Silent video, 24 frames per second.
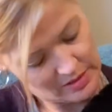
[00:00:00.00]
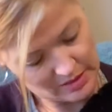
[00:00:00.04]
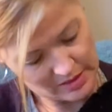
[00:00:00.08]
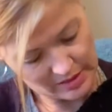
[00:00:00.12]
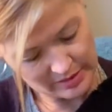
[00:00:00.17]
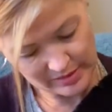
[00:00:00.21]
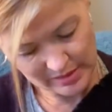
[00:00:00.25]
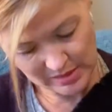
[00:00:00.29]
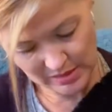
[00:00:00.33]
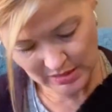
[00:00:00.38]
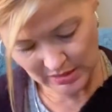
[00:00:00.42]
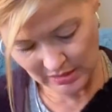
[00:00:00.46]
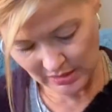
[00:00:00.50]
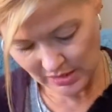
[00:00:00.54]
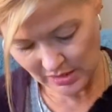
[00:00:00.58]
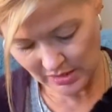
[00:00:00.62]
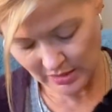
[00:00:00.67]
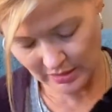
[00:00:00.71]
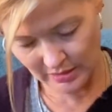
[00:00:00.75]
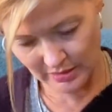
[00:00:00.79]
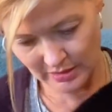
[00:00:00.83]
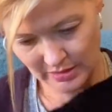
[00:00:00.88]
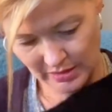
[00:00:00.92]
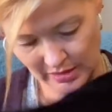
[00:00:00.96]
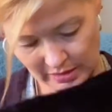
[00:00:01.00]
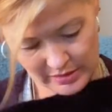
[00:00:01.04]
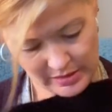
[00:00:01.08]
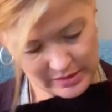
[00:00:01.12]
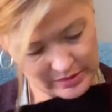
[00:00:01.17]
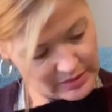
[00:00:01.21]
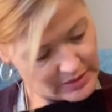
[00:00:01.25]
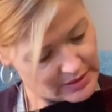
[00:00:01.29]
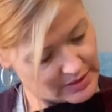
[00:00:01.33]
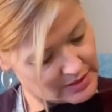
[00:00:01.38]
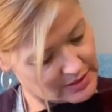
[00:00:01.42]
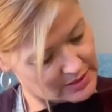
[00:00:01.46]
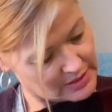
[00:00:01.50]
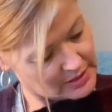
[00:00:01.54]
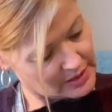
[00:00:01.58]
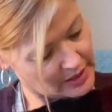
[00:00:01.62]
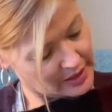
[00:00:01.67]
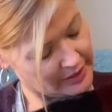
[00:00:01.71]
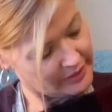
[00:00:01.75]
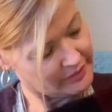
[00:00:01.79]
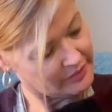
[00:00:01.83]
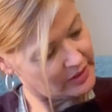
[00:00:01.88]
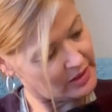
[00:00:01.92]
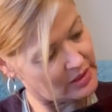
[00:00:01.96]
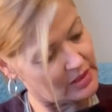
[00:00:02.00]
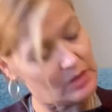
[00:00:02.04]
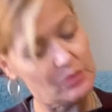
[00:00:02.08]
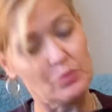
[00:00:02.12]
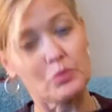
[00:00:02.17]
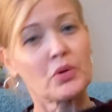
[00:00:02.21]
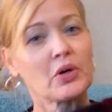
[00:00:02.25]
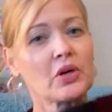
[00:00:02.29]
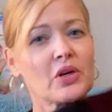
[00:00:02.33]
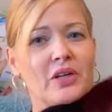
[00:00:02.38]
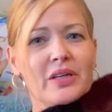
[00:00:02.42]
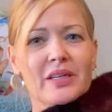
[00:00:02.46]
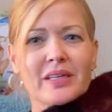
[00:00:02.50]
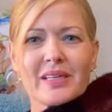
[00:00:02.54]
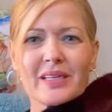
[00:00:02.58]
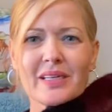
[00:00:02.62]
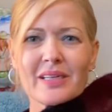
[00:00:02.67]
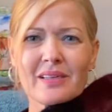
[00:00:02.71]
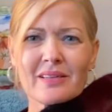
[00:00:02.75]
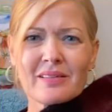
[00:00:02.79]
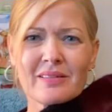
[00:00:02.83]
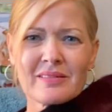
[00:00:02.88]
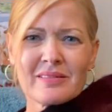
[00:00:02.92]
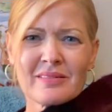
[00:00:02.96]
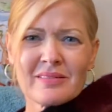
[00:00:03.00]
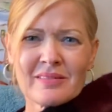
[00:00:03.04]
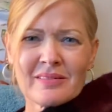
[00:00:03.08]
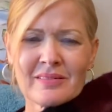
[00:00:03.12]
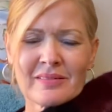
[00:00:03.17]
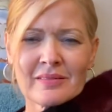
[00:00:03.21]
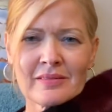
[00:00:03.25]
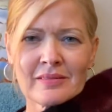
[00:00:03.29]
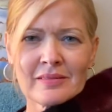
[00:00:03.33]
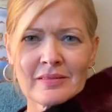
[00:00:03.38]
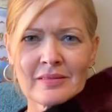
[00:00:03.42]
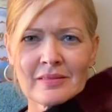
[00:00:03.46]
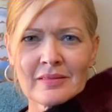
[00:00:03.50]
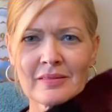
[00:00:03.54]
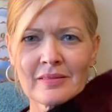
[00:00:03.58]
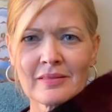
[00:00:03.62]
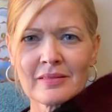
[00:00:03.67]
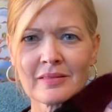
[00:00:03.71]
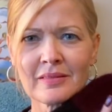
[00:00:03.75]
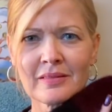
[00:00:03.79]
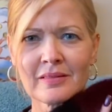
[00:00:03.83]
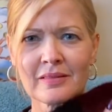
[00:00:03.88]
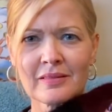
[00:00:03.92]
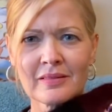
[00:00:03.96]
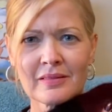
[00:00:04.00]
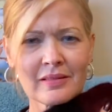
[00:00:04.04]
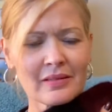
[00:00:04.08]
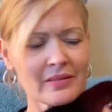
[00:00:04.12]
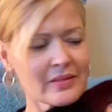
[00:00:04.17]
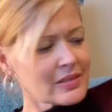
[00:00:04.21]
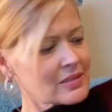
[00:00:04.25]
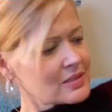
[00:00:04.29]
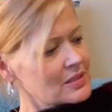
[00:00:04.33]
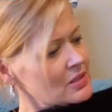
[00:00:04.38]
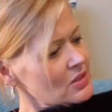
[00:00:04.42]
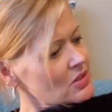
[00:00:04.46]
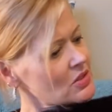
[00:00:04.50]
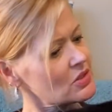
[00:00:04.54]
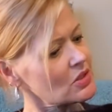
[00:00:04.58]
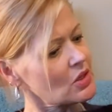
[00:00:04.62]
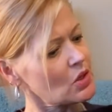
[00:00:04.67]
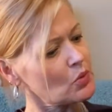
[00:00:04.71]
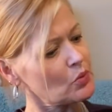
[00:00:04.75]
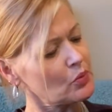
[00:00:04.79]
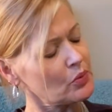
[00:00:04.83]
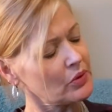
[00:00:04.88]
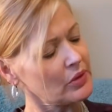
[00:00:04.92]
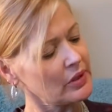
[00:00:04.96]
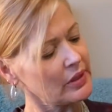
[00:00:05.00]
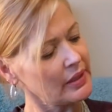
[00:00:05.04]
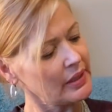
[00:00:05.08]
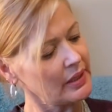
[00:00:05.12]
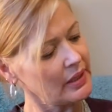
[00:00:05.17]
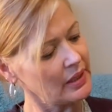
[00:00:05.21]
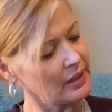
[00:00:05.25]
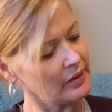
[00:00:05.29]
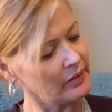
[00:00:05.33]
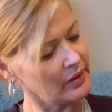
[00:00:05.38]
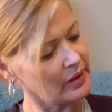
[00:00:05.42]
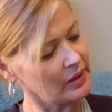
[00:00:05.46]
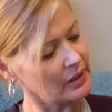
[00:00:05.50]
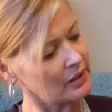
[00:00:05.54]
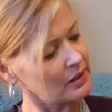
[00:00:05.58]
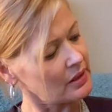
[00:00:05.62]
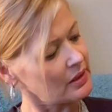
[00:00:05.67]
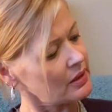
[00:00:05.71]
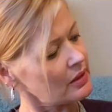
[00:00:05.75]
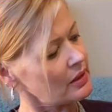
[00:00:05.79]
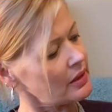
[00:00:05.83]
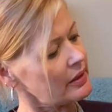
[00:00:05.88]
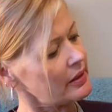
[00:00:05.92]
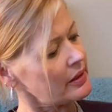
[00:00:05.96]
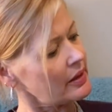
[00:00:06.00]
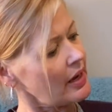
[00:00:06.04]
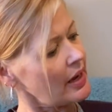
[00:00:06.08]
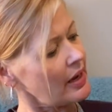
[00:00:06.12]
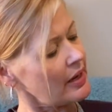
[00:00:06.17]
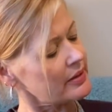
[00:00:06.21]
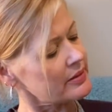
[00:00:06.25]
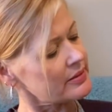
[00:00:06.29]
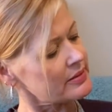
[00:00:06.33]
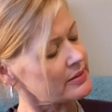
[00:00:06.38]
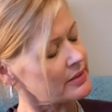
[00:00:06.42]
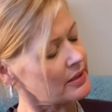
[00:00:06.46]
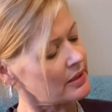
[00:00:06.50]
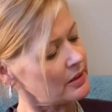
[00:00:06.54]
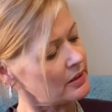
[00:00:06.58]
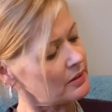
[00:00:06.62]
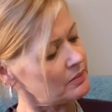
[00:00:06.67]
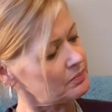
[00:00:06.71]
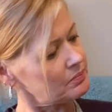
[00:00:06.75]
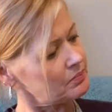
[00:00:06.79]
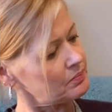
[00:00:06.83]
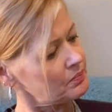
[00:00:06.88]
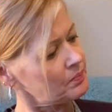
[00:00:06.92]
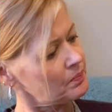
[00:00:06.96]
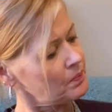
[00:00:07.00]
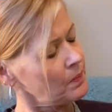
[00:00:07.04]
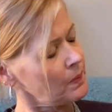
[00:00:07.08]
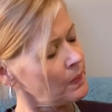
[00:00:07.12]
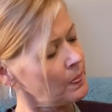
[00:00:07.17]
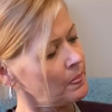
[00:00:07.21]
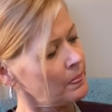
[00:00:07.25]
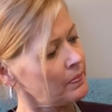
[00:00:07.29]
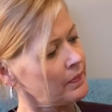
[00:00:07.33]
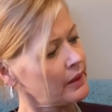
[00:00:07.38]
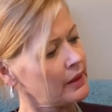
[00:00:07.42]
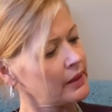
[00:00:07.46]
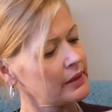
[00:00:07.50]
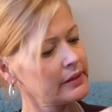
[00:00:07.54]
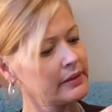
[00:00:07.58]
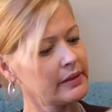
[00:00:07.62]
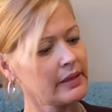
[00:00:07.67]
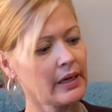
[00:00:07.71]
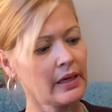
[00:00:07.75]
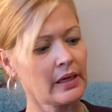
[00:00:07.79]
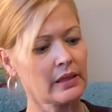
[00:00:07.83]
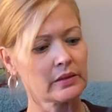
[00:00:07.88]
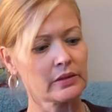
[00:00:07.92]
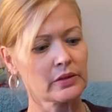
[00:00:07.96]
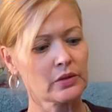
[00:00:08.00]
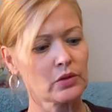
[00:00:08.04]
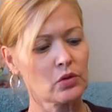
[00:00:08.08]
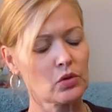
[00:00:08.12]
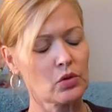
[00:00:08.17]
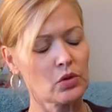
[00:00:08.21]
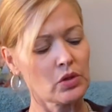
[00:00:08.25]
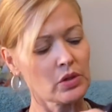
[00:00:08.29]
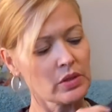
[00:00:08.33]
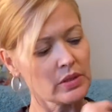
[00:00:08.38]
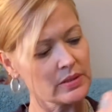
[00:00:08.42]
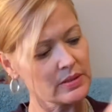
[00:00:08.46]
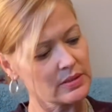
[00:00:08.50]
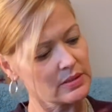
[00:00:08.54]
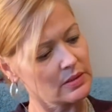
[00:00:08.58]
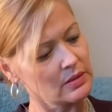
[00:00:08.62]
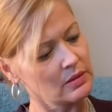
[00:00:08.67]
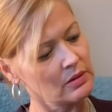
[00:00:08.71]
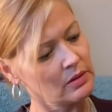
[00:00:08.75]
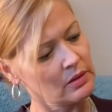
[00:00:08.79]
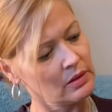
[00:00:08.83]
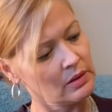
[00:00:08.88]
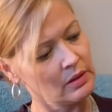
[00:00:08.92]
I think it is. I think this is navy and burgundy. This is so pretty. And then it, it has, um, yeah, little hooks.